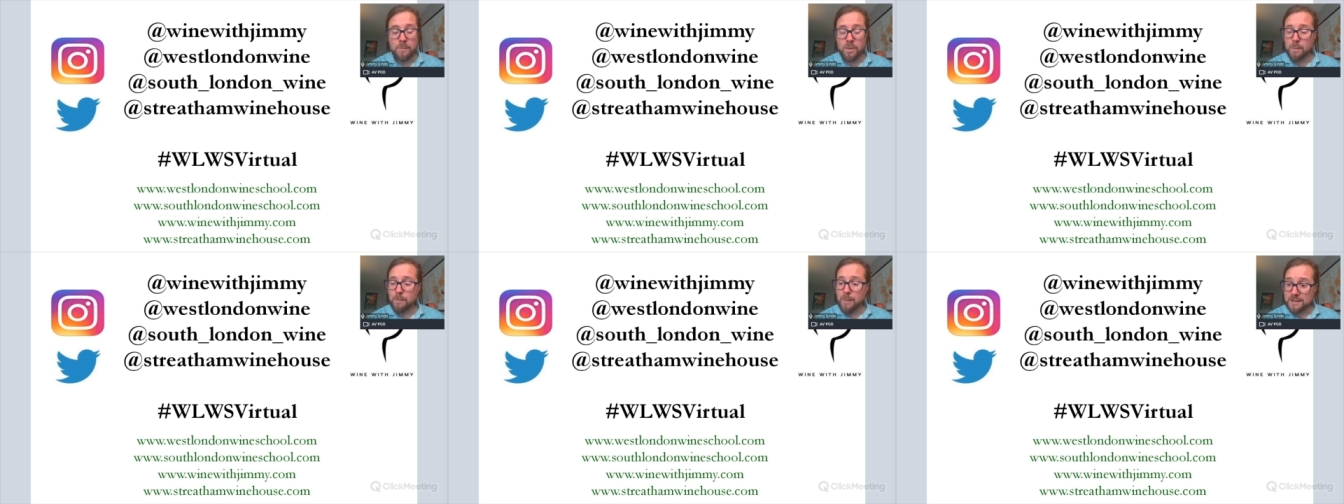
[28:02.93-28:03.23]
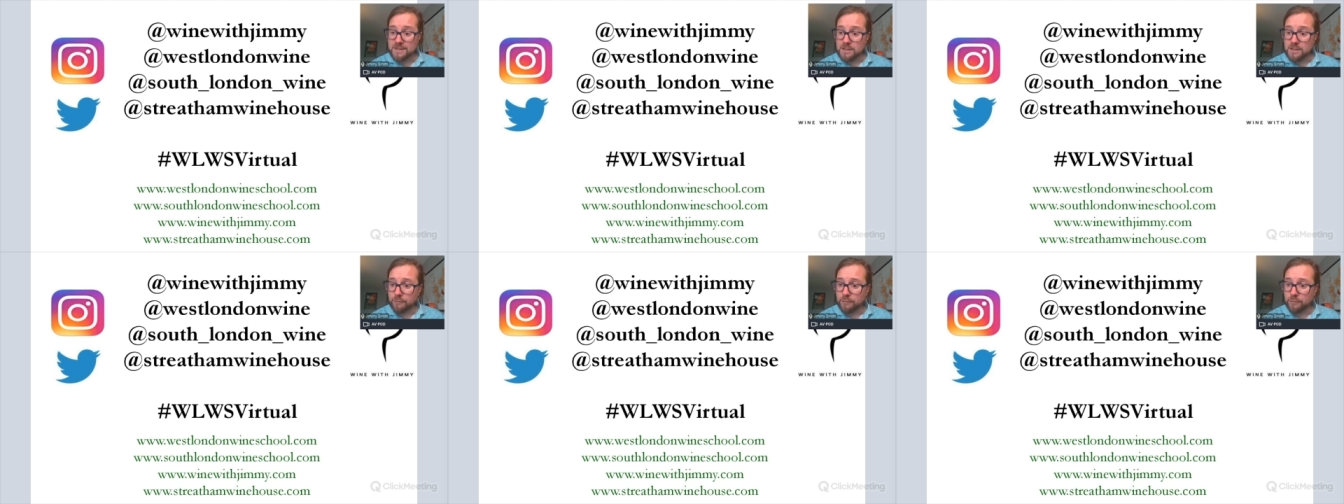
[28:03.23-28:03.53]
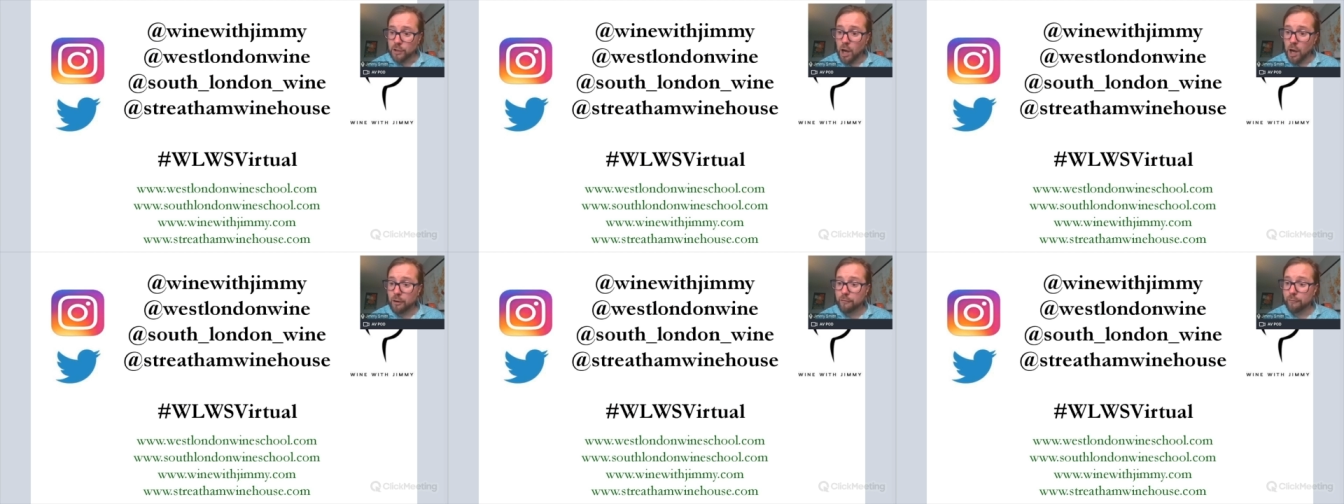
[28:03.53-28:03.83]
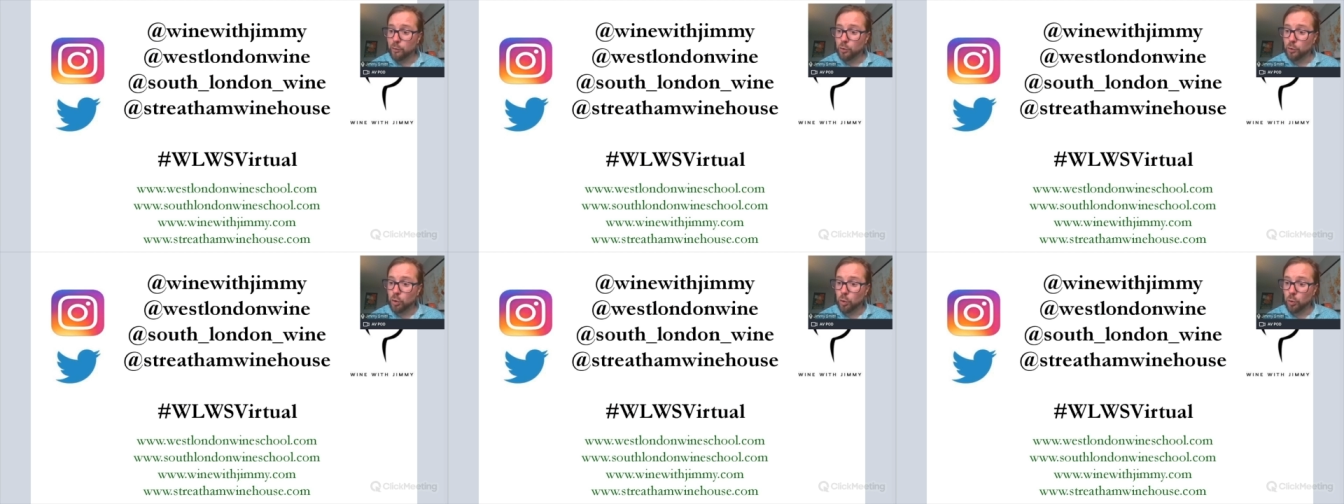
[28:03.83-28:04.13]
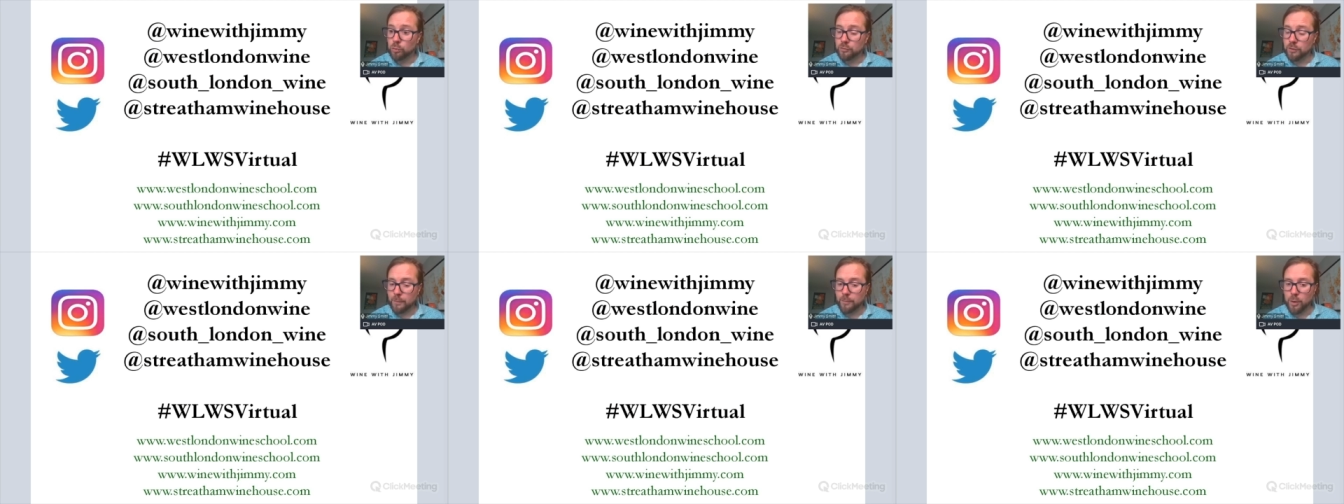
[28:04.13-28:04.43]
The best of luck for
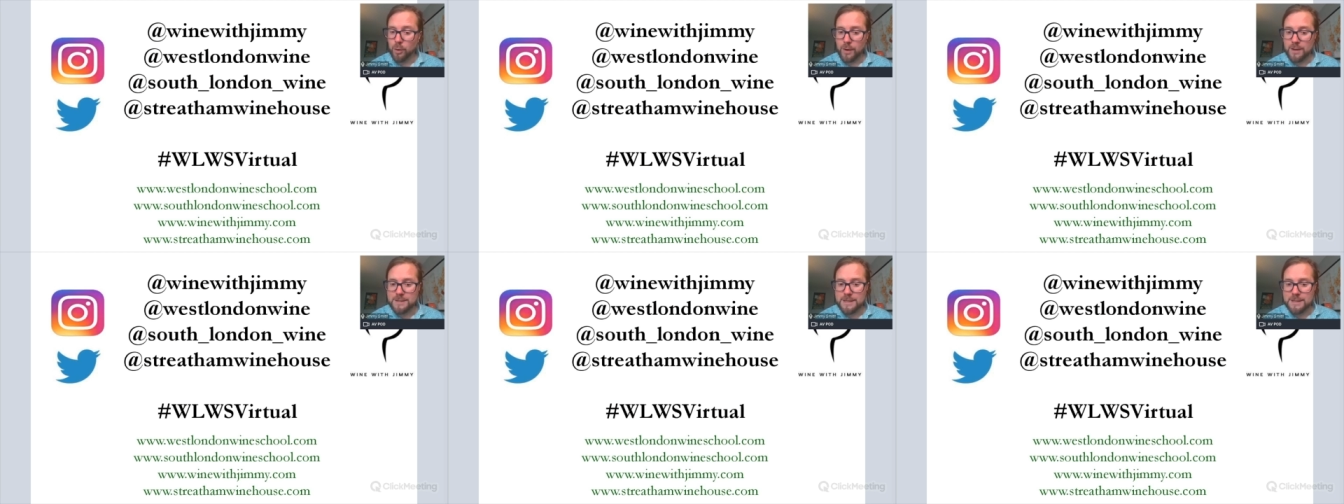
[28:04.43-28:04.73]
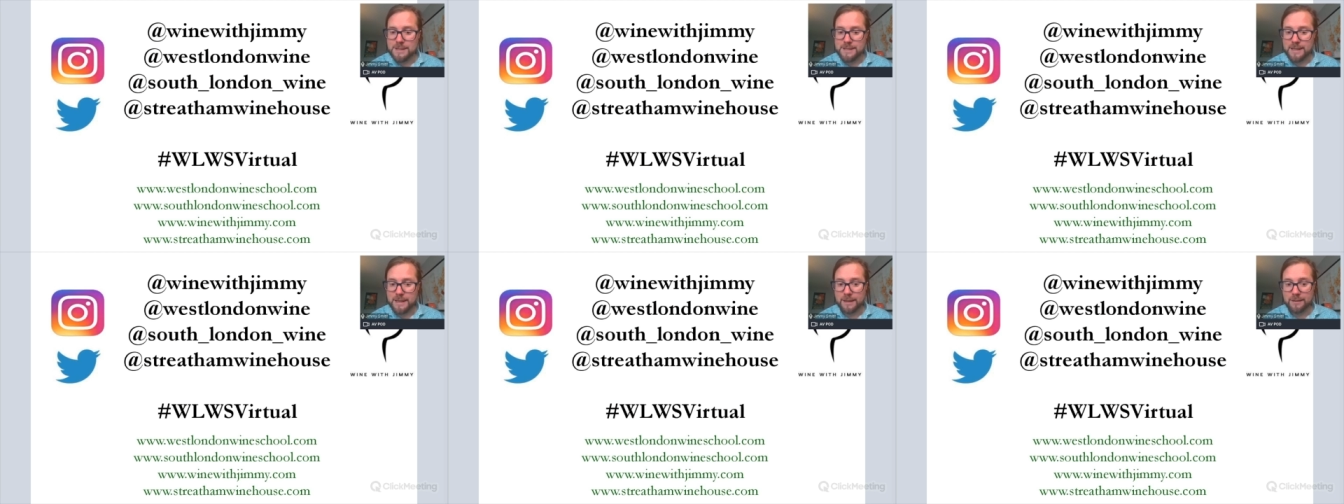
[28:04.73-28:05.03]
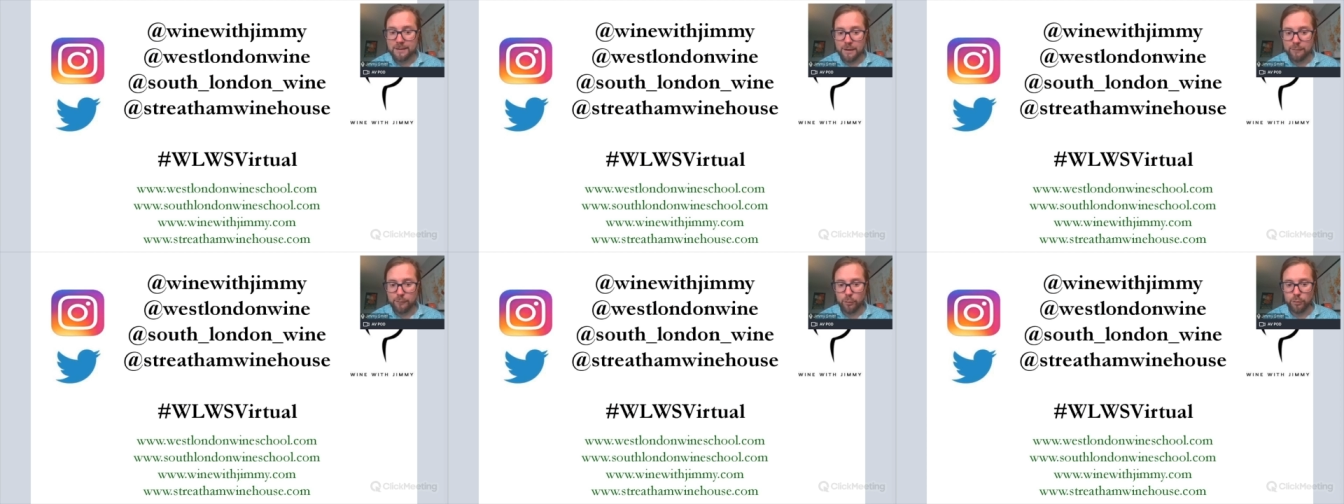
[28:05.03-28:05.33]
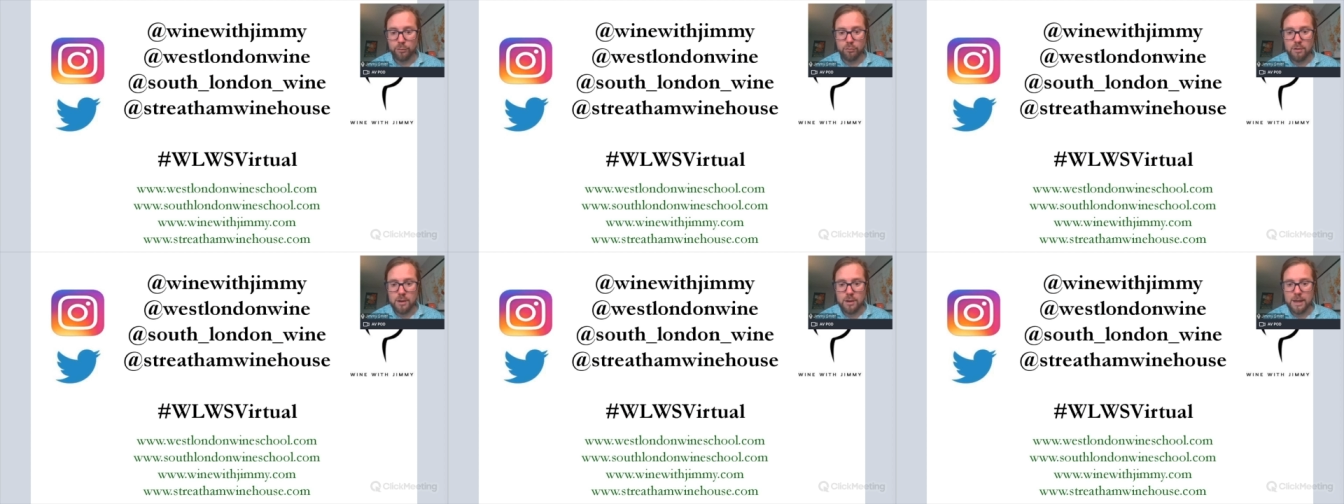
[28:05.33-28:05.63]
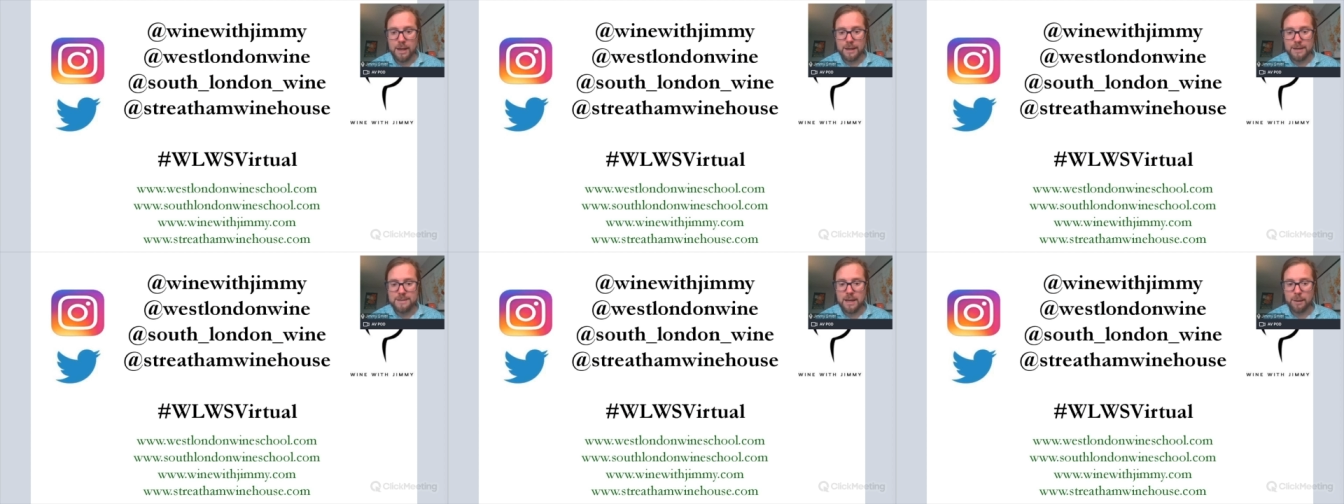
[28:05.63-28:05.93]
your WSET Level
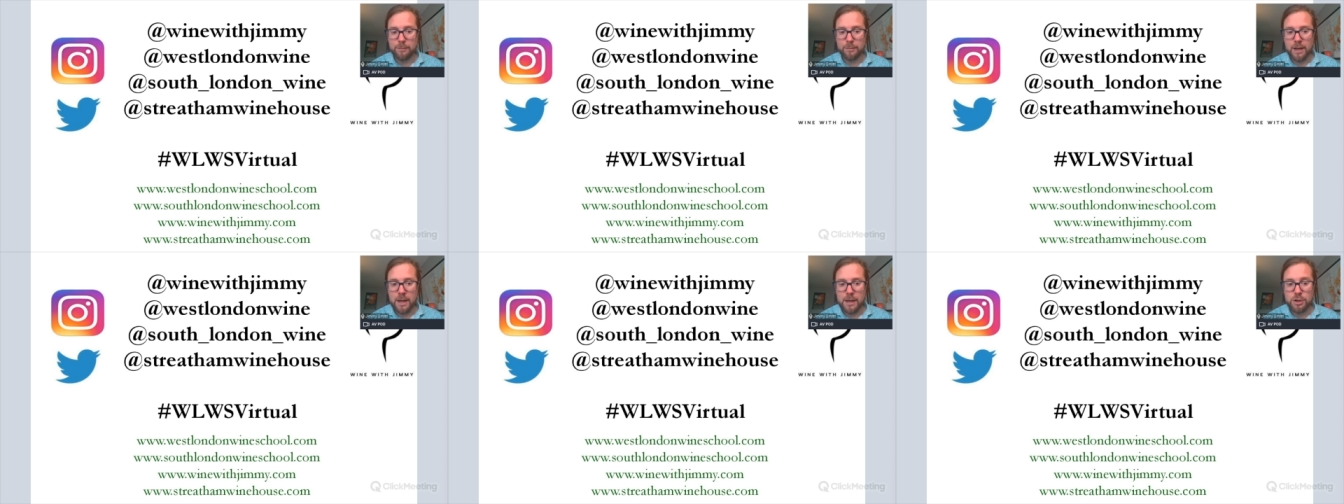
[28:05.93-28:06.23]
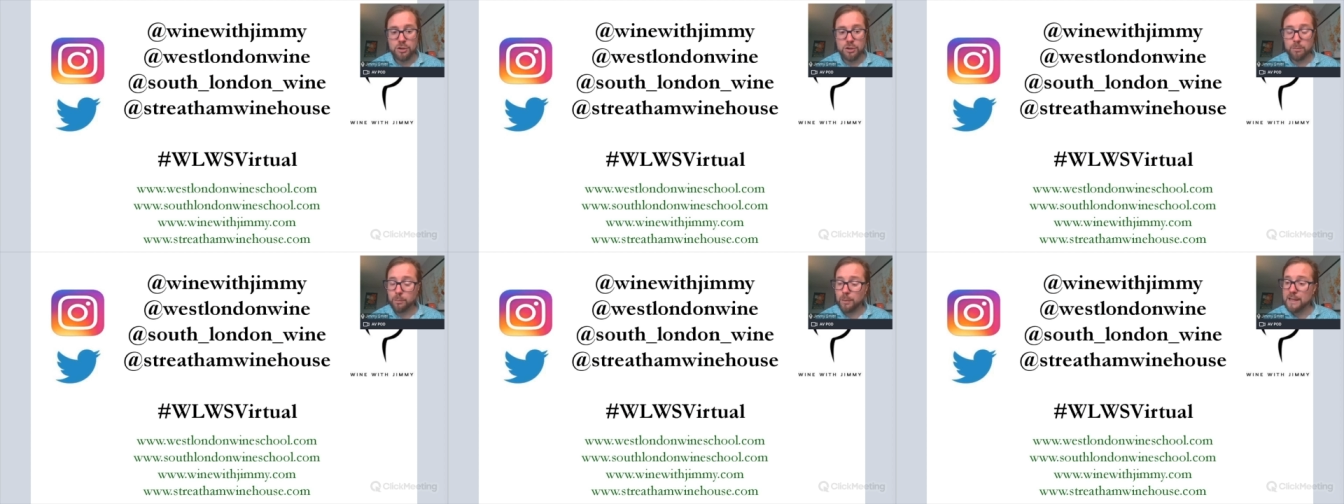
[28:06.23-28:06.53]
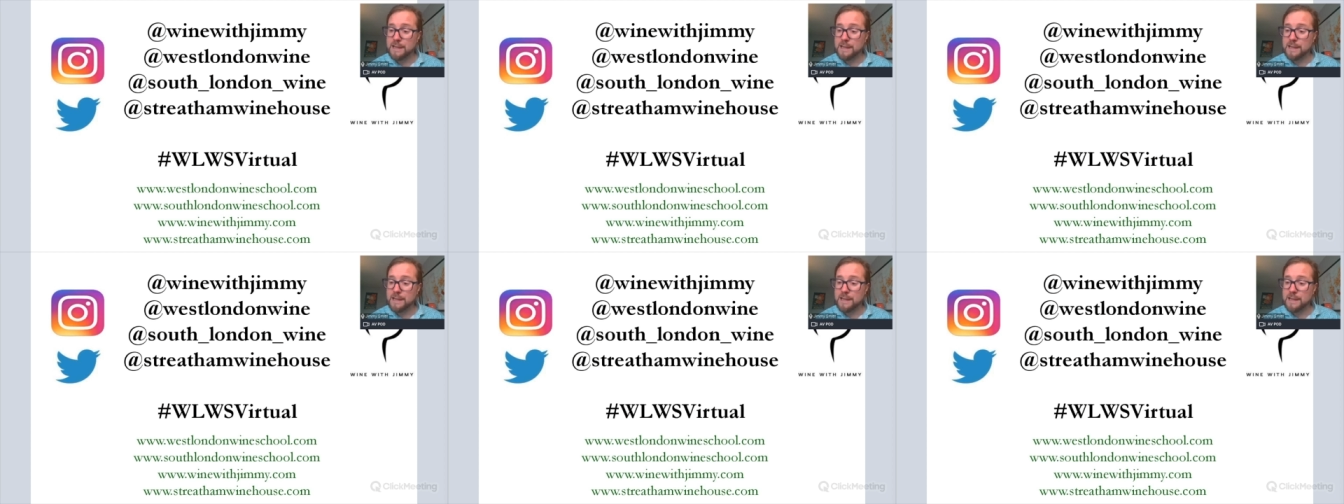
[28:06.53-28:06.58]
3 examination.